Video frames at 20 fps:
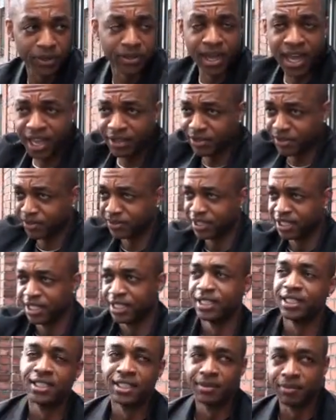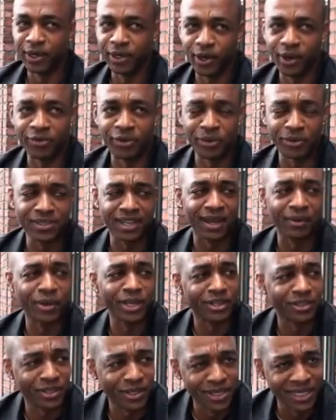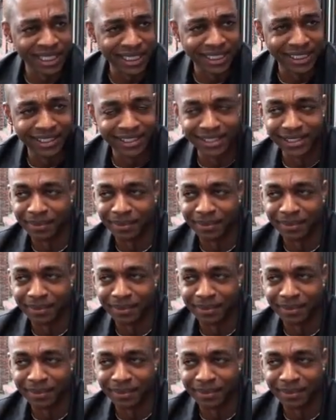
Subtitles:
Butter knives. My girlfriend was like, "What are you doing?"